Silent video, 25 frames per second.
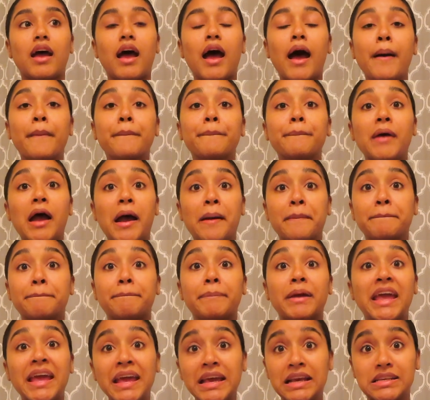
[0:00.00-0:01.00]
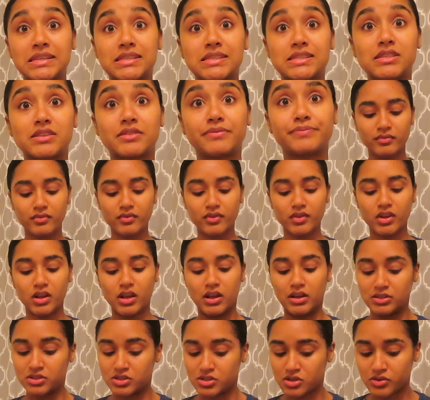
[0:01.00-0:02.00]
I'm pissed.
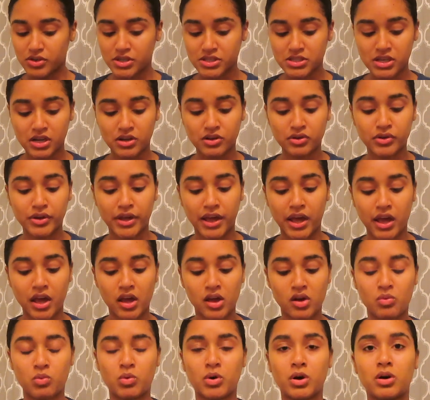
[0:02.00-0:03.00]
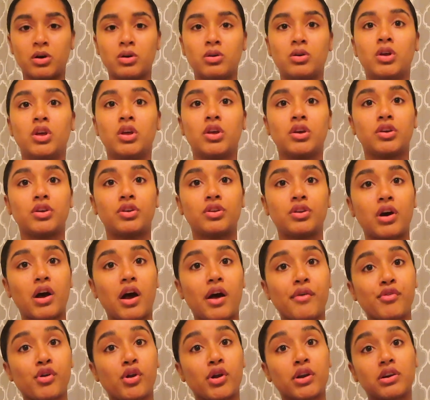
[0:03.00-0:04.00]
And so he's like, okay, well, have you
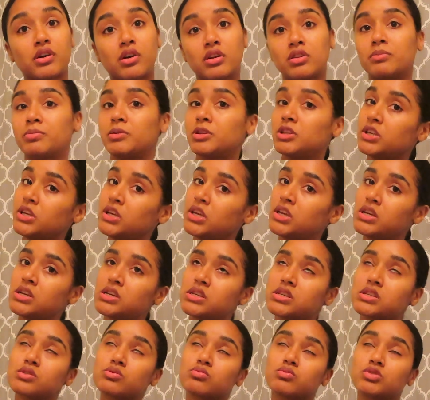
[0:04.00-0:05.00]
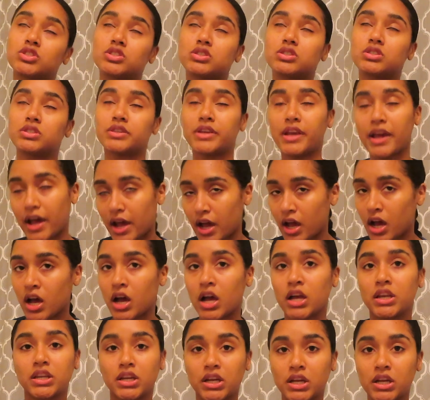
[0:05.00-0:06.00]
already called the police? Which,
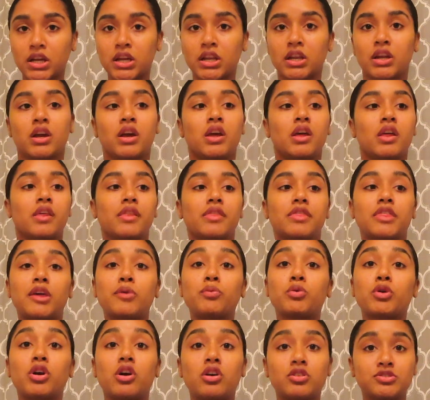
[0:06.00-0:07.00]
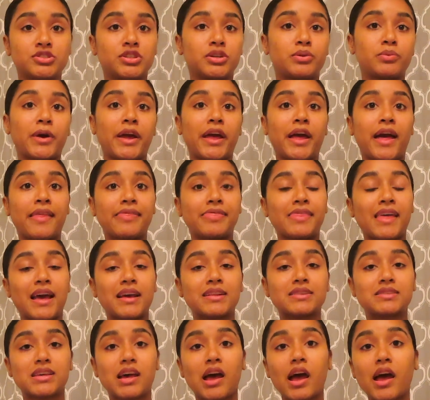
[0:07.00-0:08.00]
yeah, I did. They were on their way at
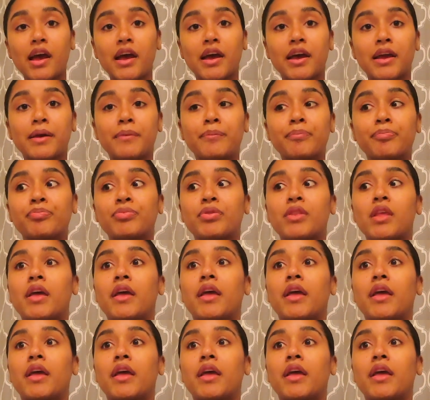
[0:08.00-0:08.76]
that time.